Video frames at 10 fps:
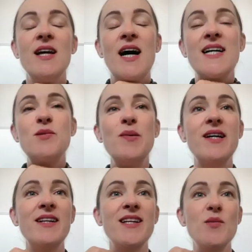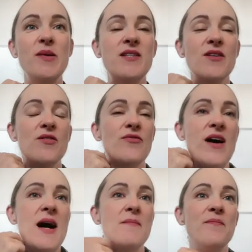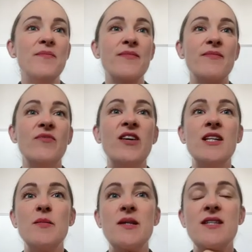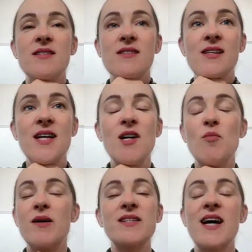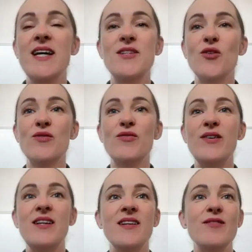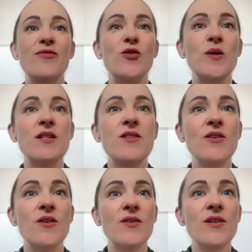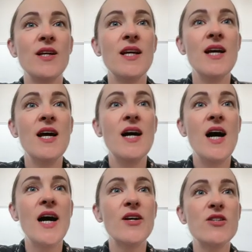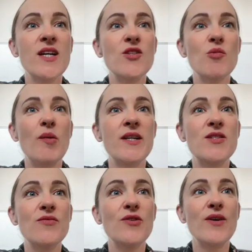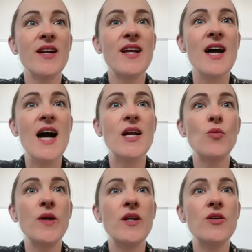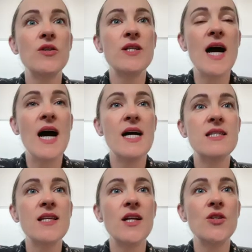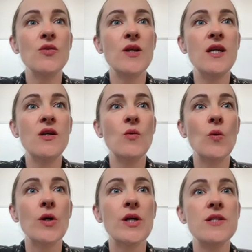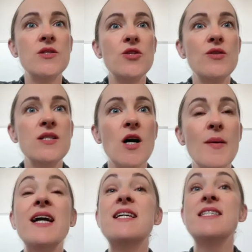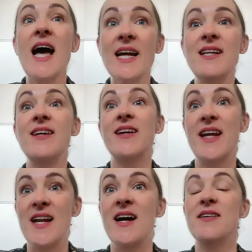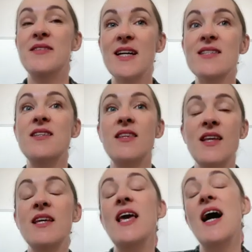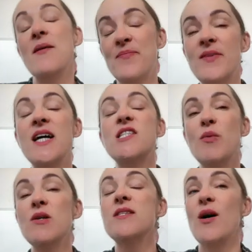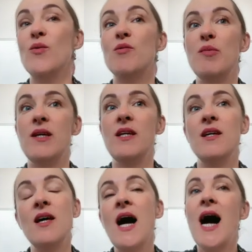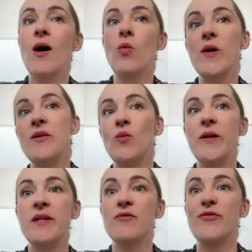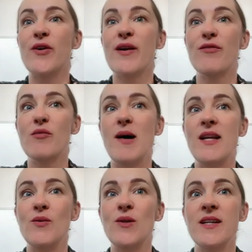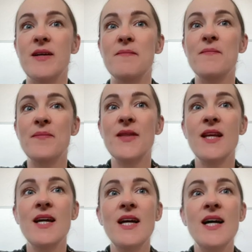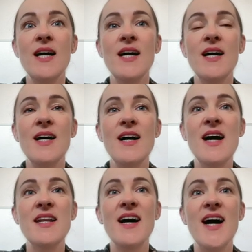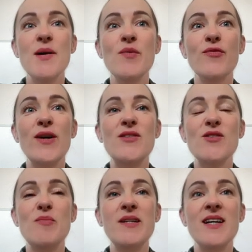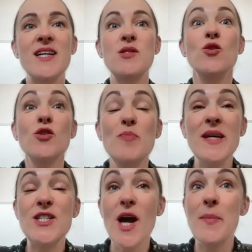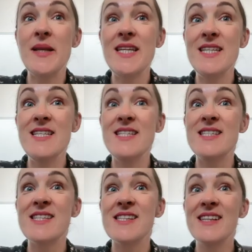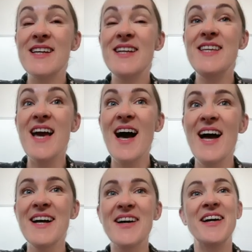I speak a little bit of Vietnamese, but I don't feel fluent, you know. I understand your point of view, Guerrera, and we could add that unique words to this. Exactly, Guerrera. That's the thing. Yeah, I suppose that would be a win-win for everybody, wouldn't it? Anna, I'm afraid to speak. You speak Japanese? Yeah?